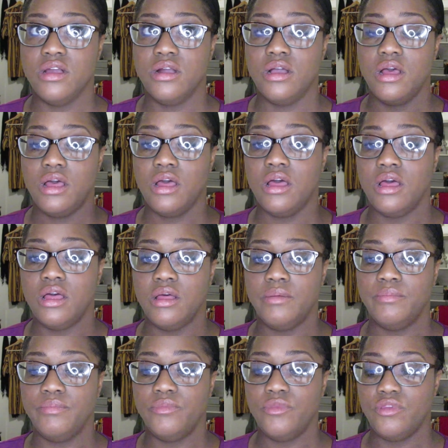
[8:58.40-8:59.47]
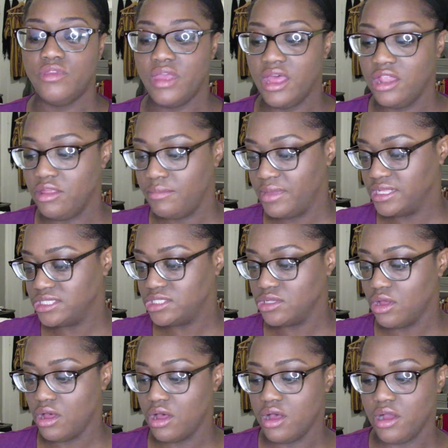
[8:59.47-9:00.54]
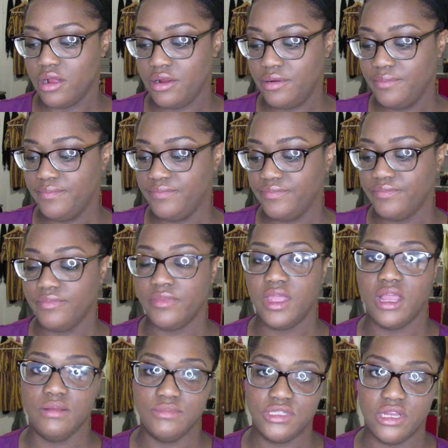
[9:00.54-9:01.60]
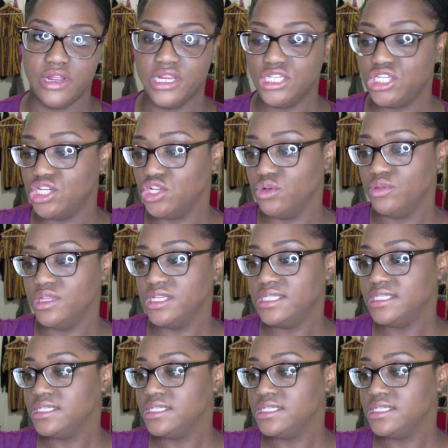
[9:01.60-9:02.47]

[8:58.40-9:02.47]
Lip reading: The elements are, I'm sorry, I should know this.